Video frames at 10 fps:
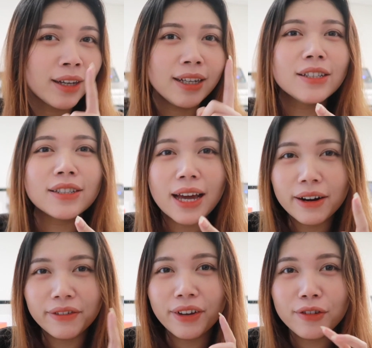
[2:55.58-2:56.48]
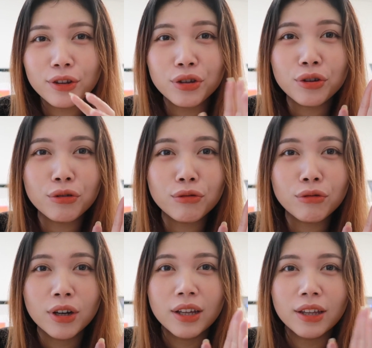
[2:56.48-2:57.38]
instead of giving
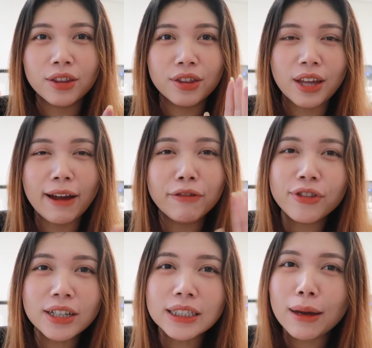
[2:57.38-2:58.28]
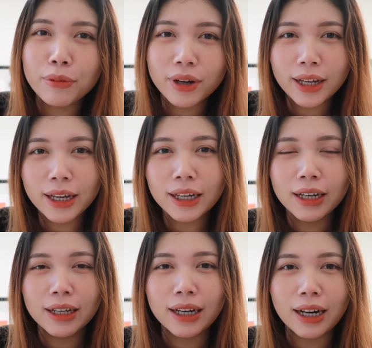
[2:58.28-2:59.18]
you everything separately,
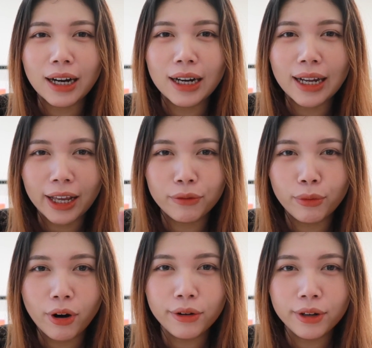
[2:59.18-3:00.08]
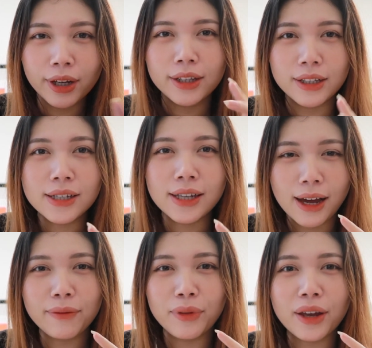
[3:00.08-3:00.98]
like the Rode, this
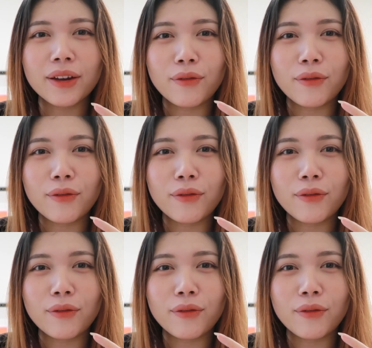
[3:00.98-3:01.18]
time they